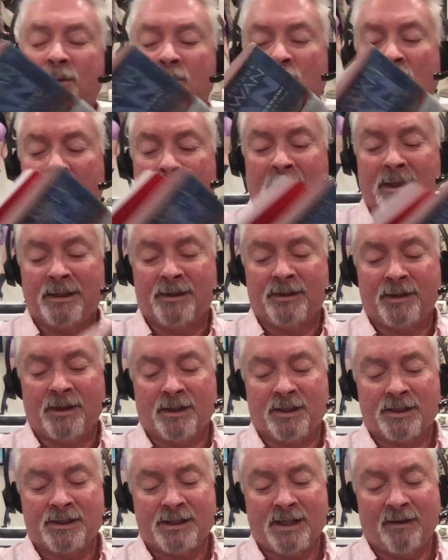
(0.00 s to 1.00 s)
Woman. There
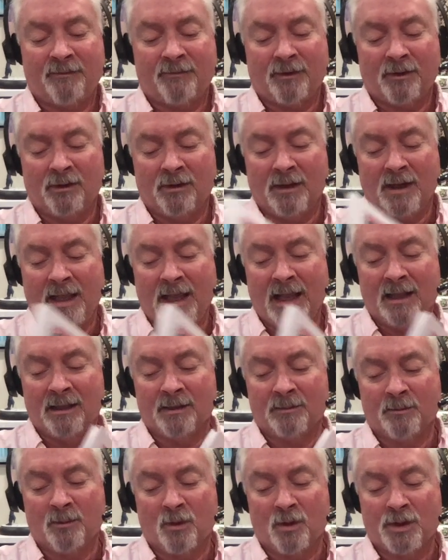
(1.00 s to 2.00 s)
are several
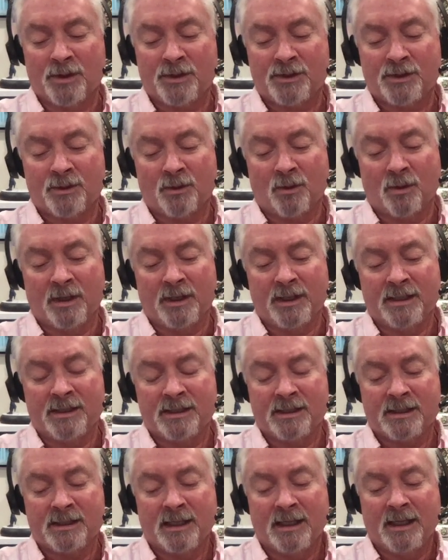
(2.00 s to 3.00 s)
Alan Moore
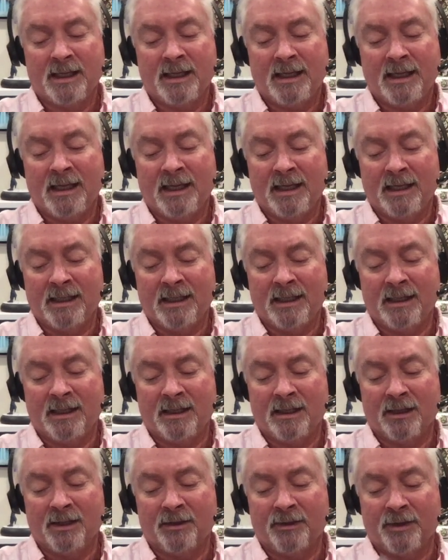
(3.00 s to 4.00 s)
stories in
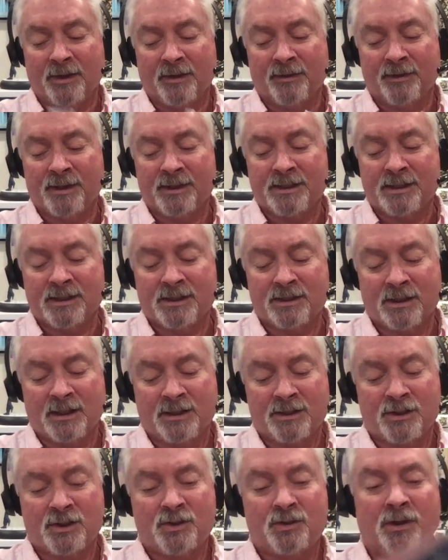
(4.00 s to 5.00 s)
here that this is
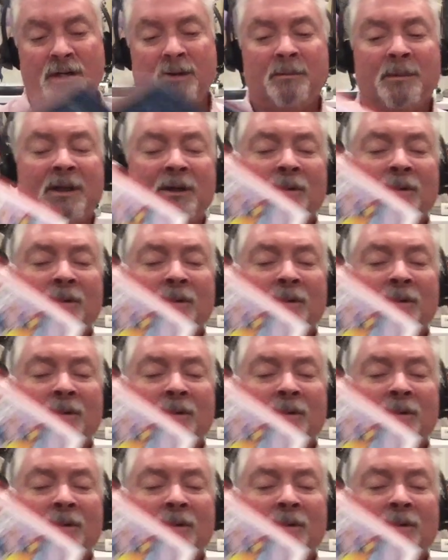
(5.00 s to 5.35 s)
extremely